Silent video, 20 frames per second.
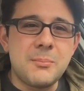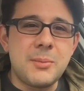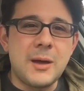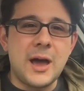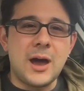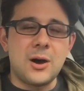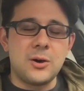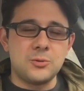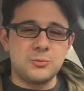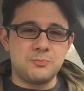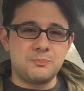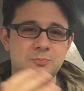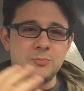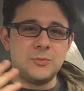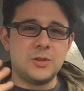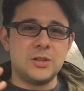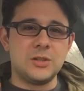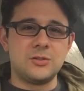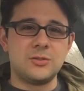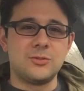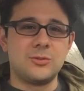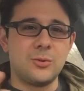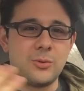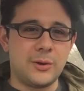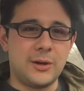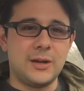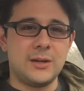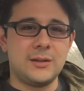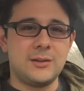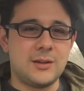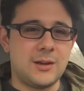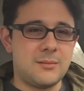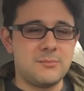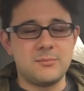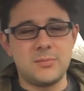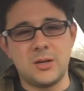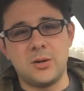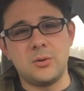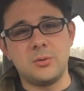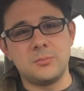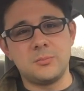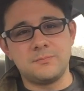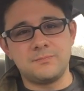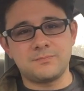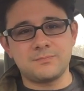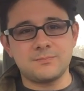about the story of Dumbo,